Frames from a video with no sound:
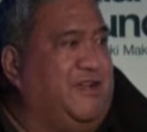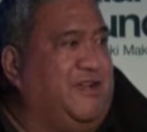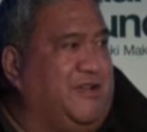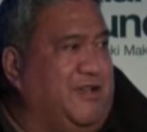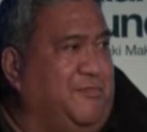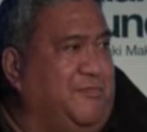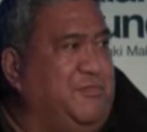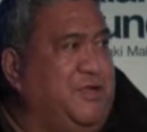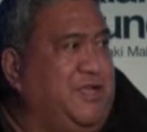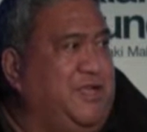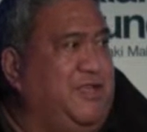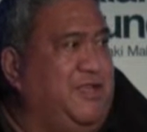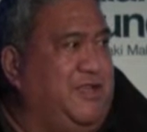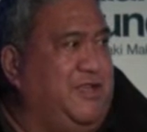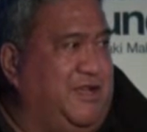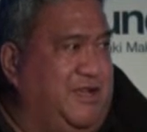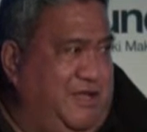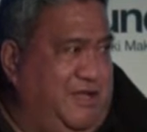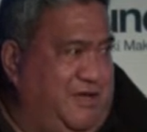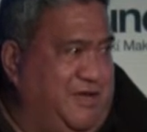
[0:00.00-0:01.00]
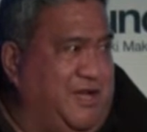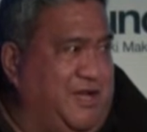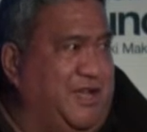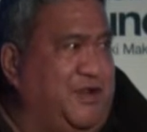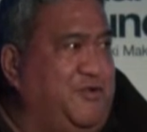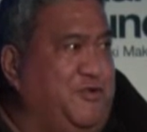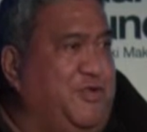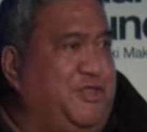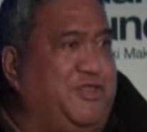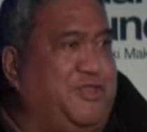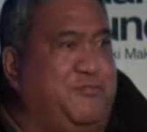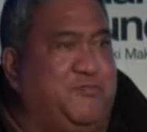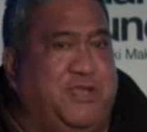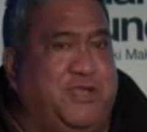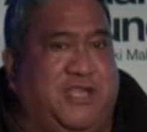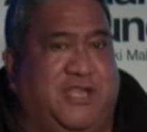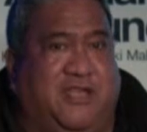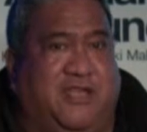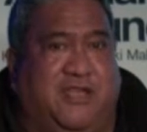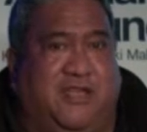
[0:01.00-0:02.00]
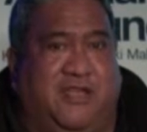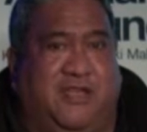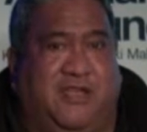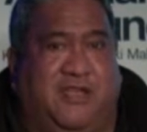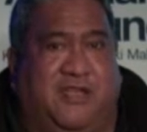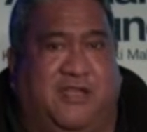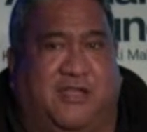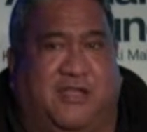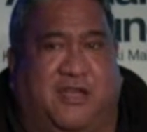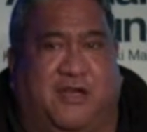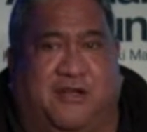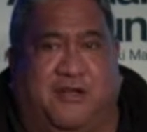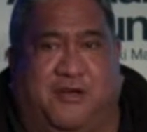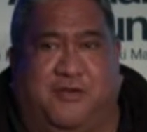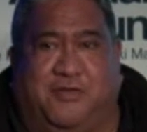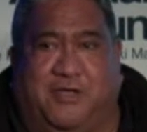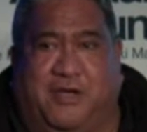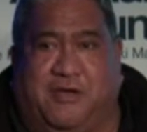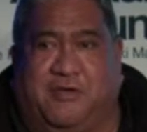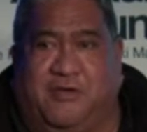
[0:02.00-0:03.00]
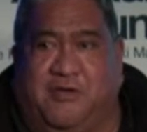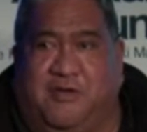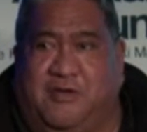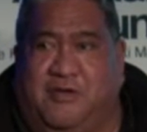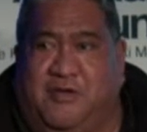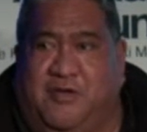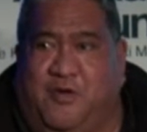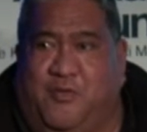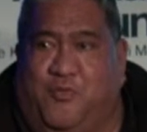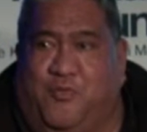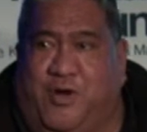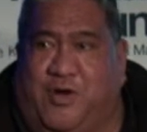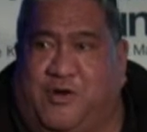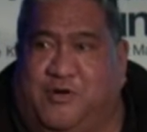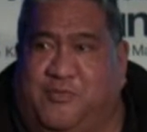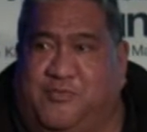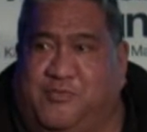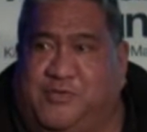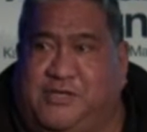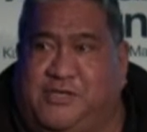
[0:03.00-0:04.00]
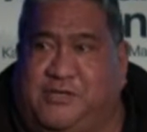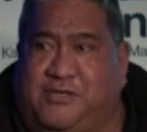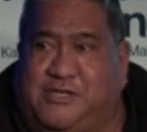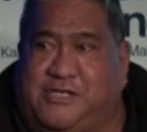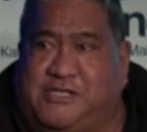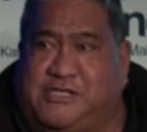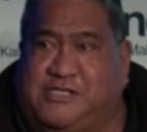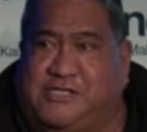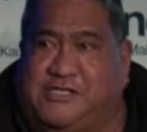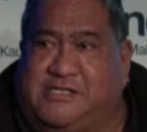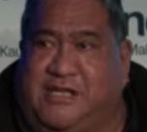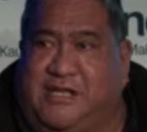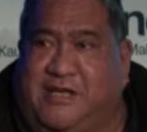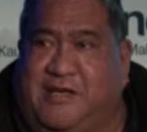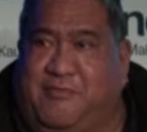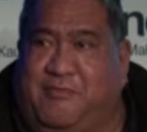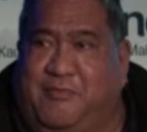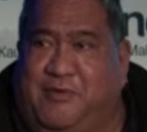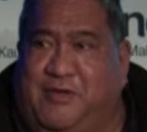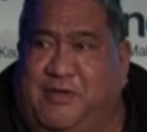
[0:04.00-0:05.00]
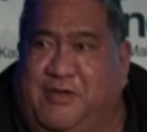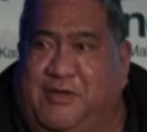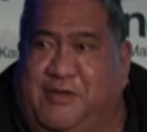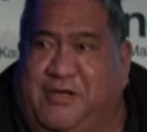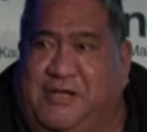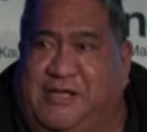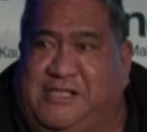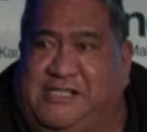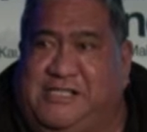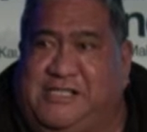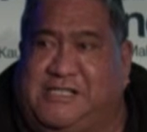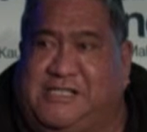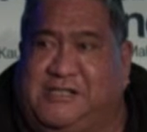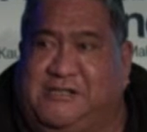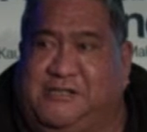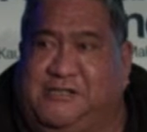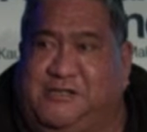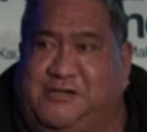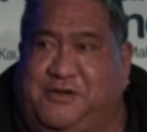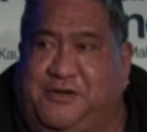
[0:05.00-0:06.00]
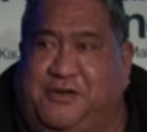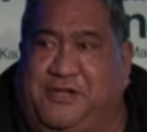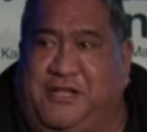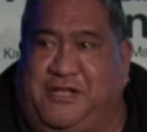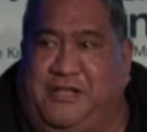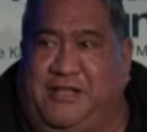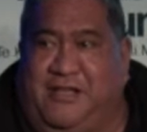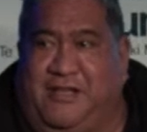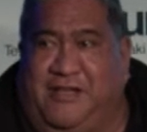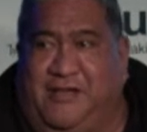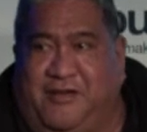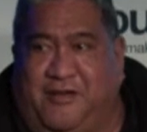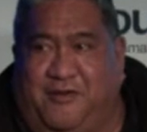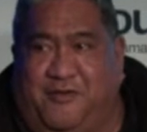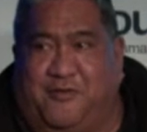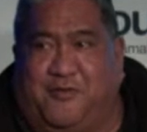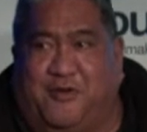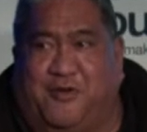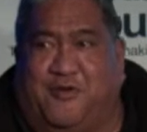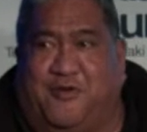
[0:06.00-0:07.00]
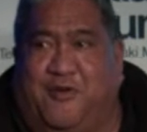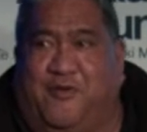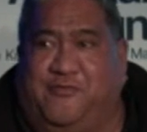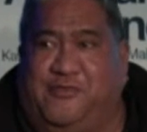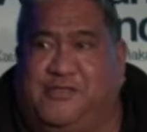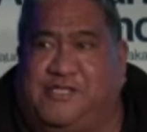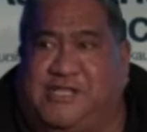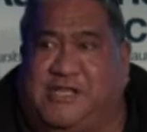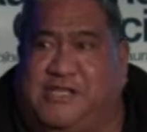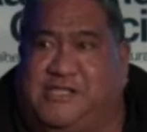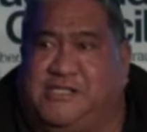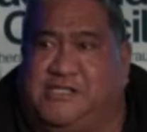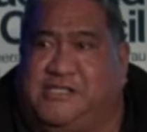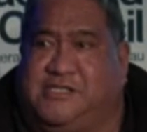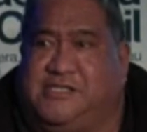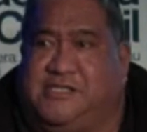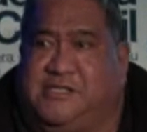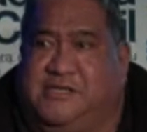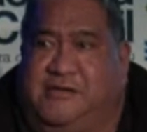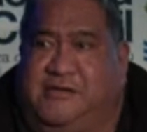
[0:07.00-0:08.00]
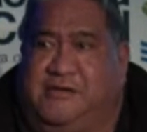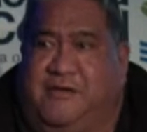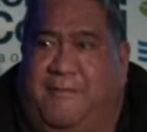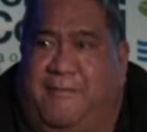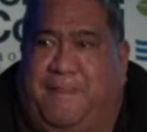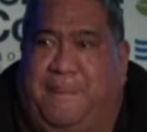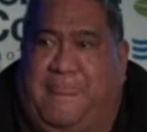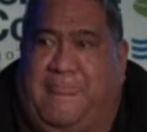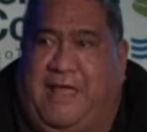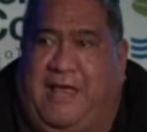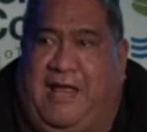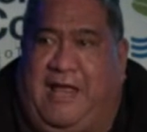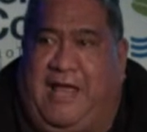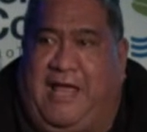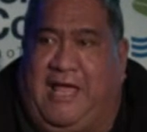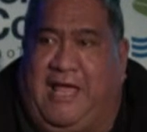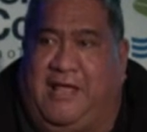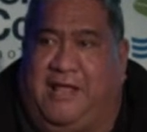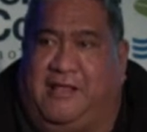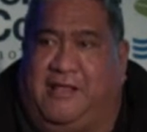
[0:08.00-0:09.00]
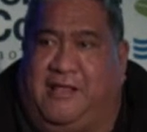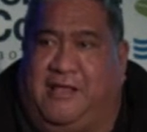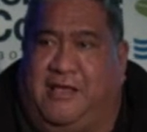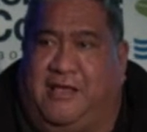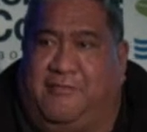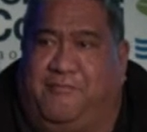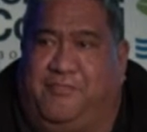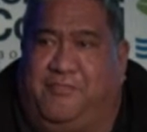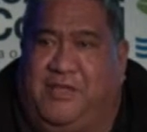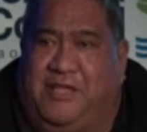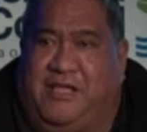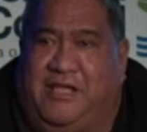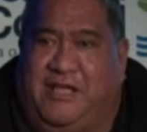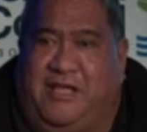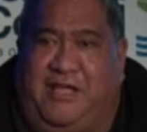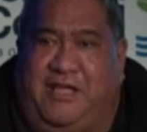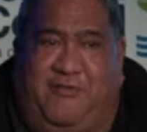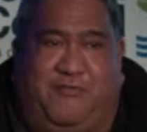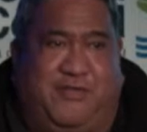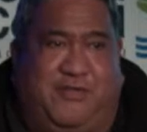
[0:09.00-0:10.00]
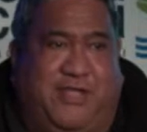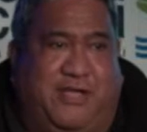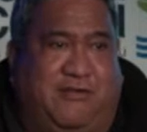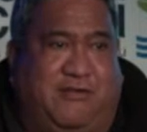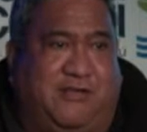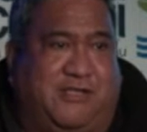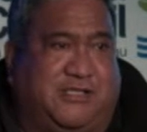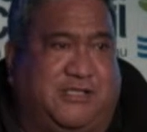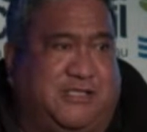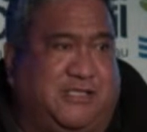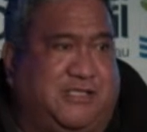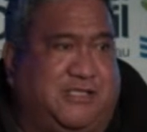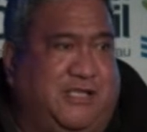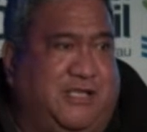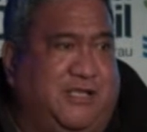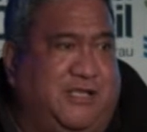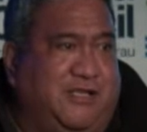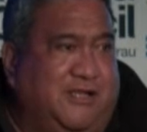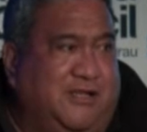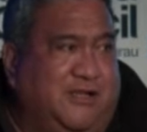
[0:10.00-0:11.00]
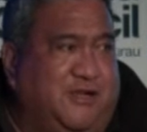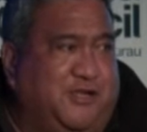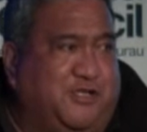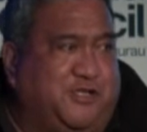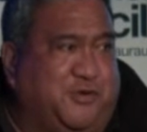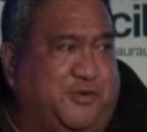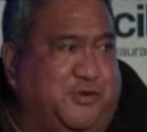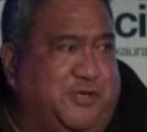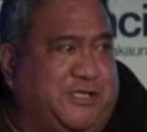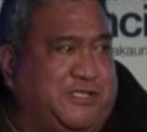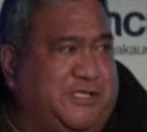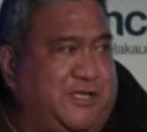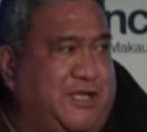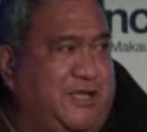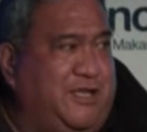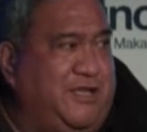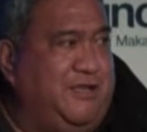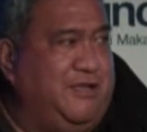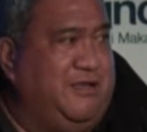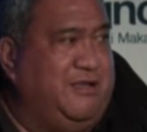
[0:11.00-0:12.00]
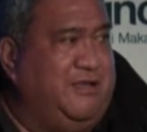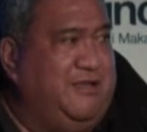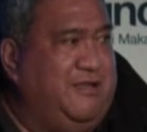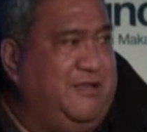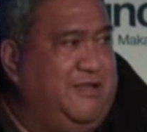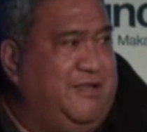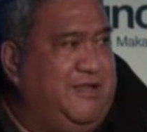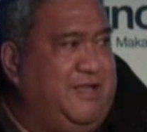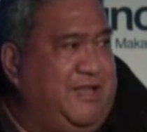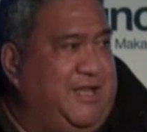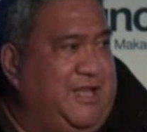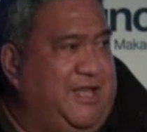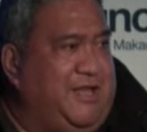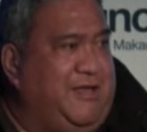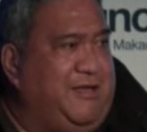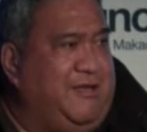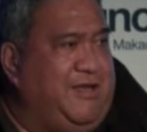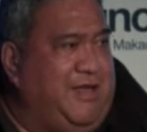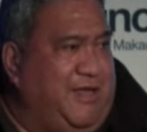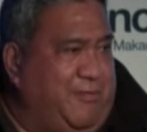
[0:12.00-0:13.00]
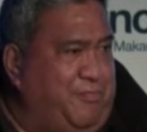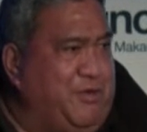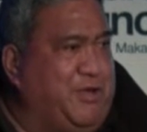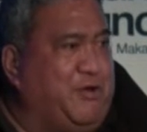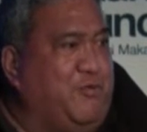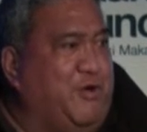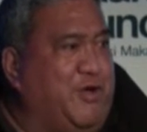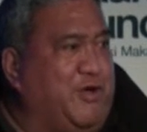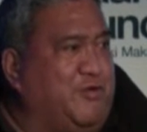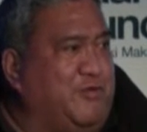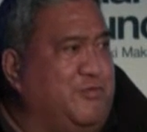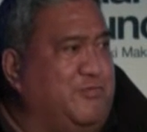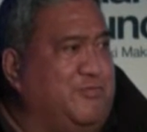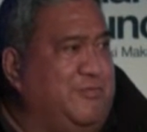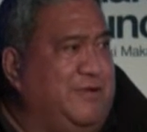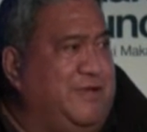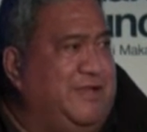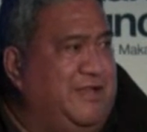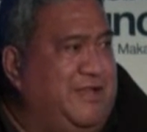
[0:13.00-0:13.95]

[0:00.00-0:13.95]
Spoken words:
ka nui te mihi ki a koutou. Welcome to this session tonight, Auckland Conversation, and even though it's the shortest day, a big welcome